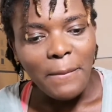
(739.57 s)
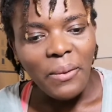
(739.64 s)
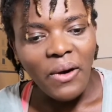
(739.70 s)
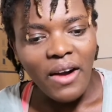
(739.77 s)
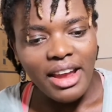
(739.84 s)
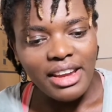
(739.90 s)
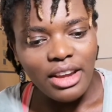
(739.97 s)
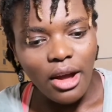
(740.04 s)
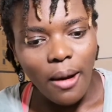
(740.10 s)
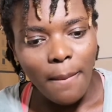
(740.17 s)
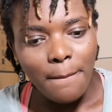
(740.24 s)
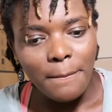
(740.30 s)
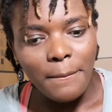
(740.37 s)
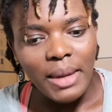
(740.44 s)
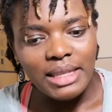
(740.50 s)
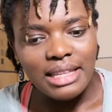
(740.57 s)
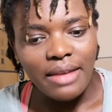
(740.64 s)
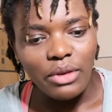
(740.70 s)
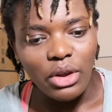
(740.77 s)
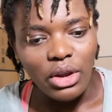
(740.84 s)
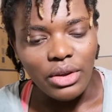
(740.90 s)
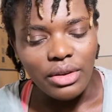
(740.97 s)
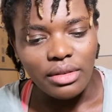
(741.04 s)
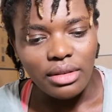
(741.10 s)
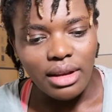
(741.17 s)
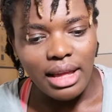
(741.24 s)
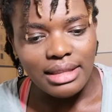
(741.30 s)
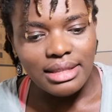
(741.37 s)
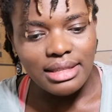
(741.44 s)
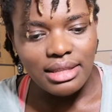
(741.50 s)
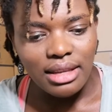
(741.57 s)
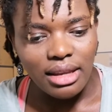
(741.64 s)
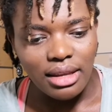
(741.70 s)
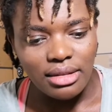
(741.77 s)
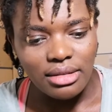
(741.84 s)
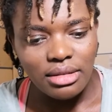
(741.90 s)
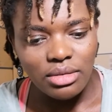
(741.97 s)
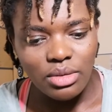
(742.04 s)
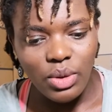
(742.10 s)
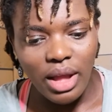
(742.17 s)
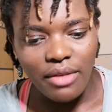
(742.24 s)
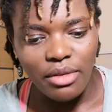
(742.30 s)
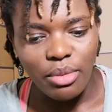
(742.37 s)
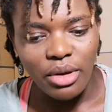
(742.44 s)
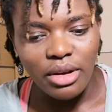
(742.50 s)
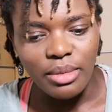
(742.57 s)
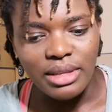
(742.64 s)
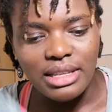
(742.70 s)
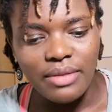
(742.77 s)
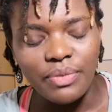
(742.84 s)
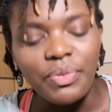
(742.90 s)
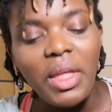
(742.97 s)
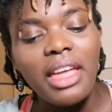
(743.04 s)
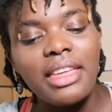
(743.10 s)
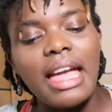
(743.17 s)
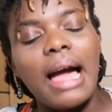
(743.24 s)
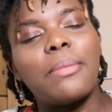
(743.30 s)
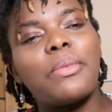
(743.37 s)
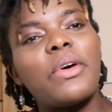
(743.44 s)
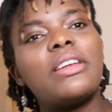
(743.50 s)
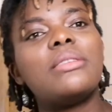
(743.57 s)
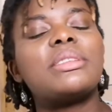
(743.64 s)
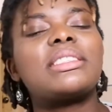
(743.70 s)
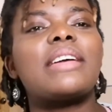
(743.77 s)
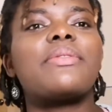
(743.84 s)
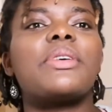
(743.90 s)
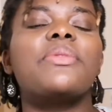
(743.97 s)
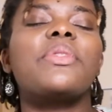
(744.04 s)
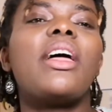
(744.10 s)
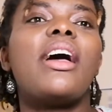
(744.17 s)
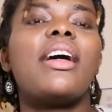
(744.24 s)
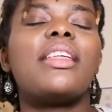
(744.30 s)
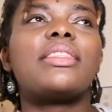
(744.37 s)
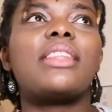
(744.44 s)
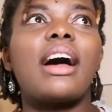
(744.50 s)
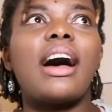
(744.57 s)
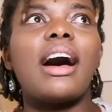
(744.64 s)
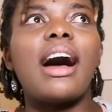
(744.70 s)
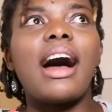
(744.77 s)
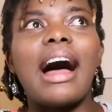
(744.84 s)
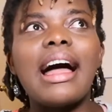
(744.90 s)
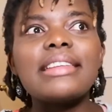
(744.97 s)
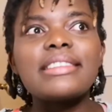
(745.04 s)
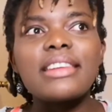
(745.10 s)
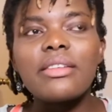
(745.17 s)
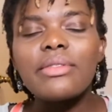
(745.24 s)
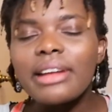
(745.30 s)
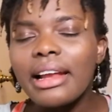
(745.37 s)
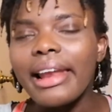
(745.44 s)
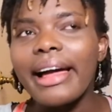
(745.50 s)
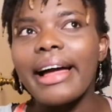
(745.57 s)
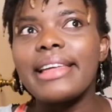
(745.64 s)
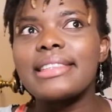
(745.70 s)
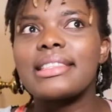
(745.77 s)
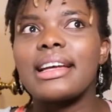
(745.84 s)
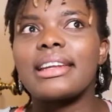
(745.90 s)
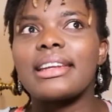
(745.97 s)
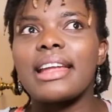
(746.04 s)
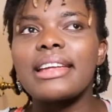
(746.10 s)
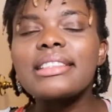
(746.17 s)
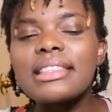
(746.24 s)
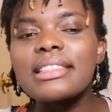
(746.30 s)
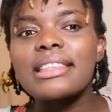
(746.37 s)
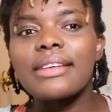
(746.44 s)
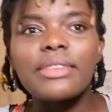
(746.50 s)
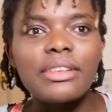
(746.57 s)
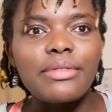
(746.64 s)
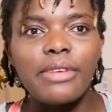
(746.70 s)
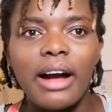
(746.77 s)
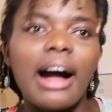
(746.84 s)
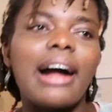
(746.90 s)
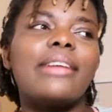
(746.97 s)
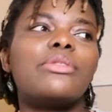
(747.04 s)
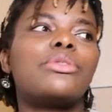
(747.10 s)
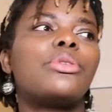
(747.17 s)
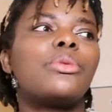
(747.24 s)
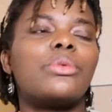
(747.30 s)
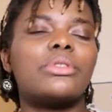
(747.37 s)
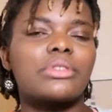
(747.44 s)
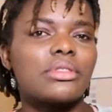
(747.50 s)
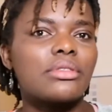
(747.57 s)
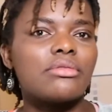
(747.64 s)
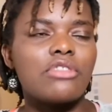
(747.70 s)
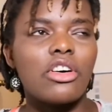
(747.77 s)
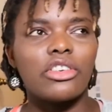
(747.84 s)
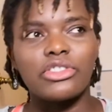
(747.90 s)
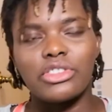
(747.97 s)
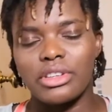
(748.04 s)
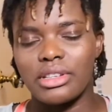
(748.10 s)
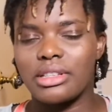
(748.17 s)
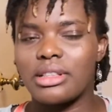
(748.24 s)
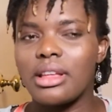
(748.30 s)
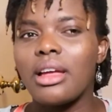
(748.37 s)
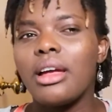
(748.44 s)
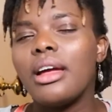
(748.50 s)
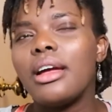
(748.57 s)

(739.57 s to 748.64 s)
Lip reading: Point number 7, let's see. Do we have a point number 7? Yeah, point number 7, that I didn't realize that 1975 was not just